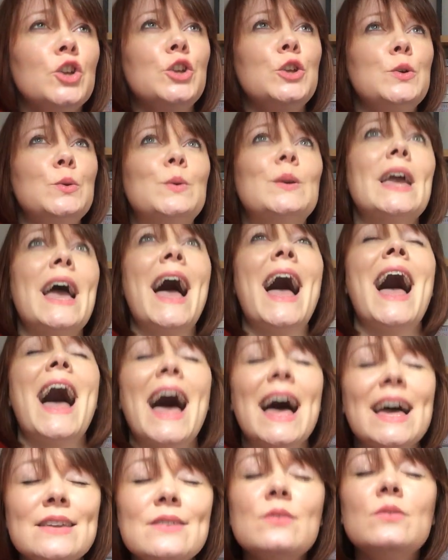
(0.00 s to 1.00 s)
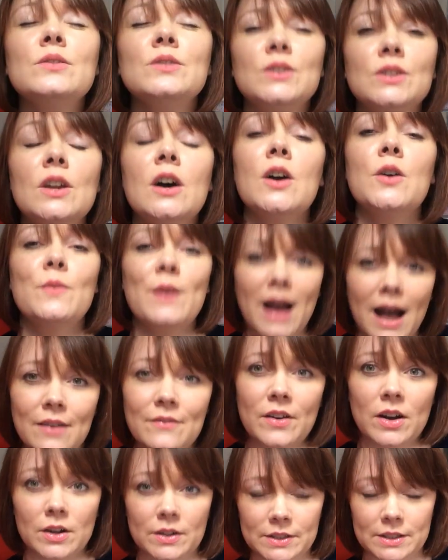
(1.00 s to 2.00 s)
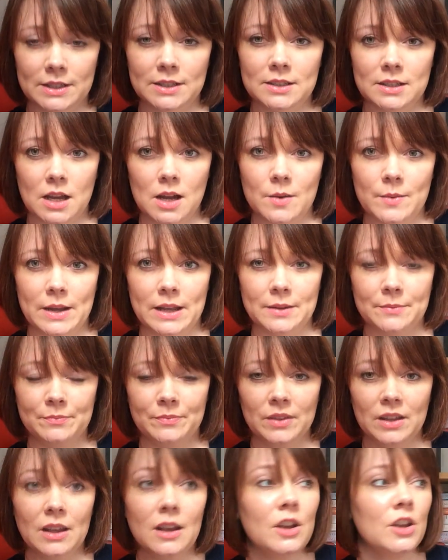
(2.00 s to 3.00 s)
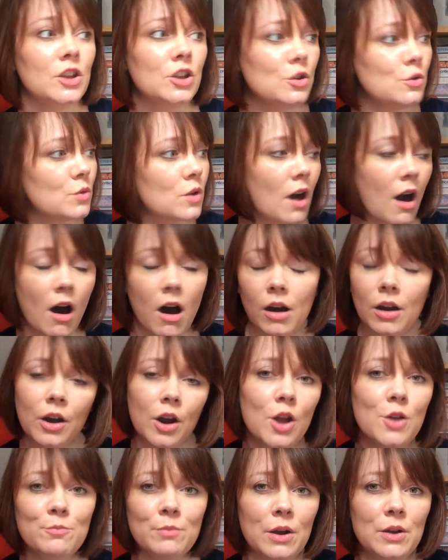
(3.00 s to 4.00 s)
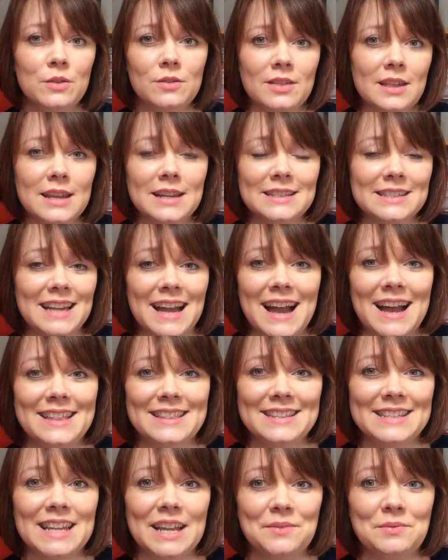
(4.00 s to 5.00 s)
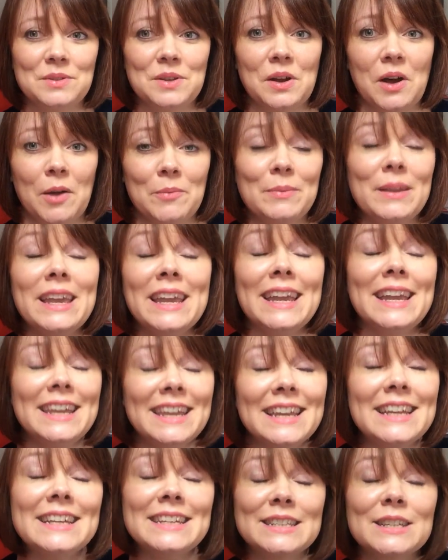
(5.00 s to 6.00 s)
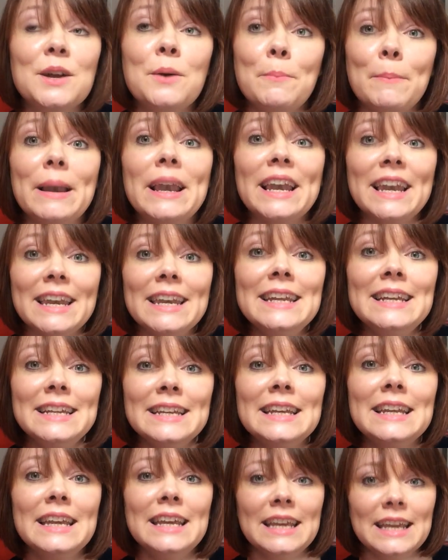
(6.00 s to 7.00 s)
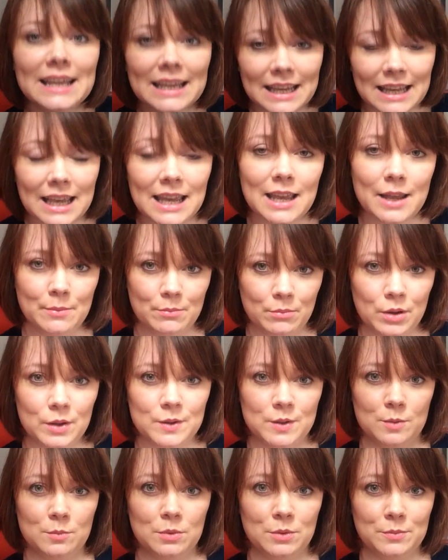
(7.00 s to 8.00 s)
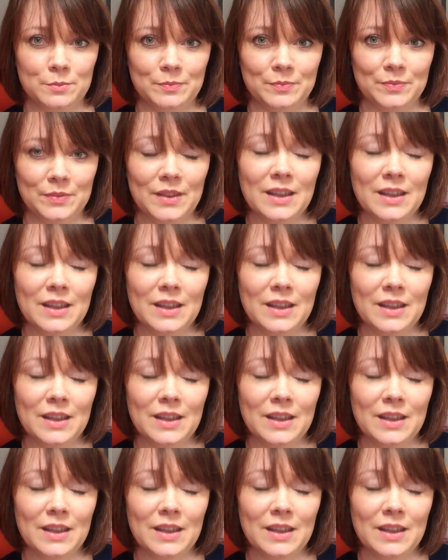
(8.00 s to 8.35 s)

you cannot know how fast it's going. You can't know both things at the same time. It is completely impossible.